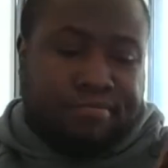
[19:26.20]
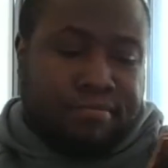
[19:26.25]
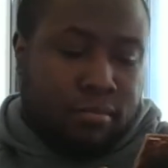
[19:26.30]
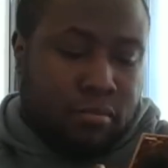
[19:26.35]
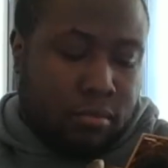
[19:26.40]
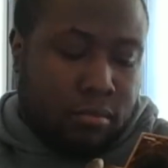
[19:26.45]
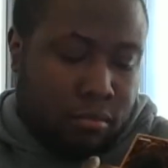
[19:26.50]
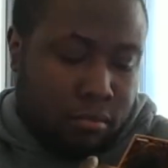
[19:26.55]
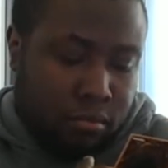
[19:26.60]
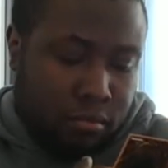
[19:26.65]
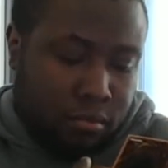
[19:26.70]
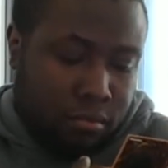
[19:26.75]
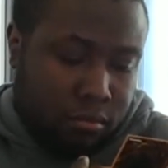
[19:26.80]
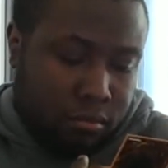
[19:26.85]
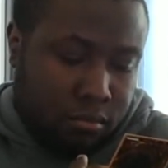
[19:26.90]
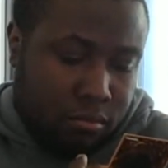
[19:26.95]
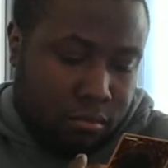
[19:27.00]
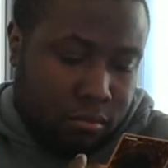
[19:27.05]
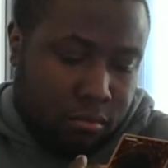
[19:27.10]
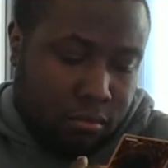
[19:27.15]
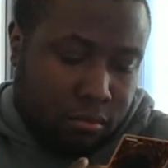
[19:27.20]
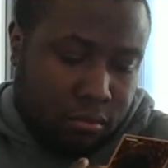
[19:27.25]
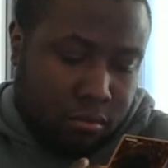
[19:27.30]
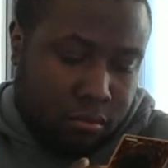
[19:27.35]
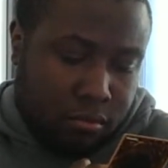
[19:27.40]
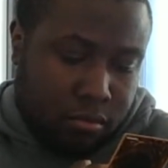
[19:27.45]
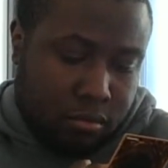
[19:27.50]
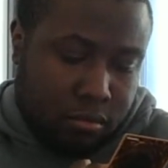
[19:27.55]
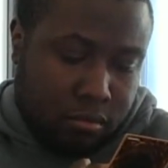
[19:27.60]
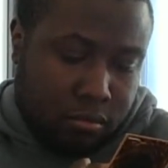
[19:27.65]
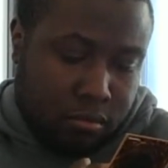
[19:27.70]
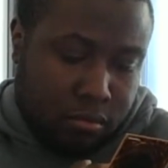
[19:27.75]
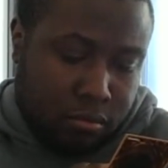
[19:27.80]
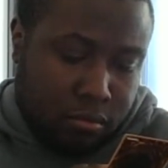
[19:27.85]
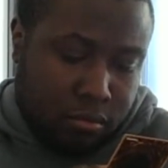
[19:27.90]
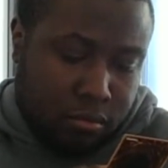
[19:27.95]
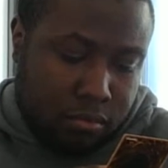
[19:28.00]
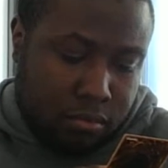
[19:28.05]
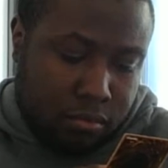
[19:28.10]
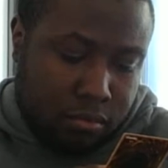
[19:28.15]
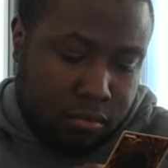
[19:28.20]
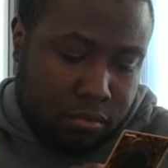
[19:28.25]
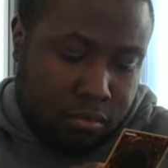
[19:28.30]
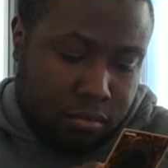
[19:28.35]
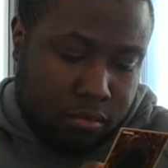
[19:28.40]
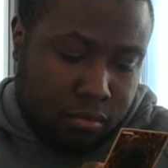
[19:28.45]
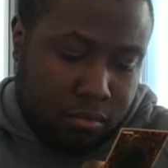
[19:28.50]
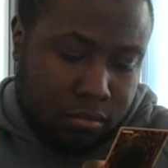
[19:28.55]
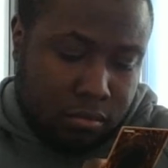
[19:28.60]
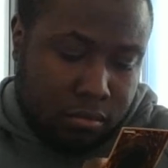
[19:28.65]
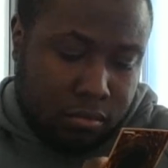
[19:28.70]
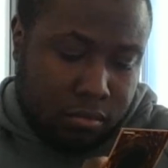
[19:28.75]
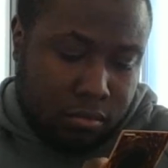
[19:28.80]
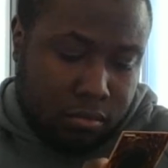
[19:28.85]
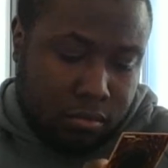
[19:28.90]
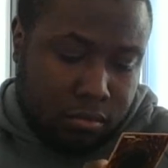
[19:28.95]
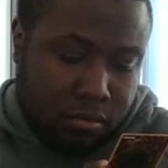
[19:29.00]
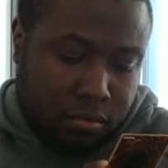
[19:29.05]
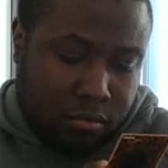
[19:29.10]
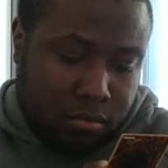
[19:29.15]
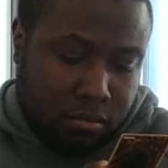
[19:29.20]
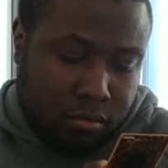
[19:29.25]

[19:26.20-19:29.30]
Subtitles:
No one is speaking in this clip.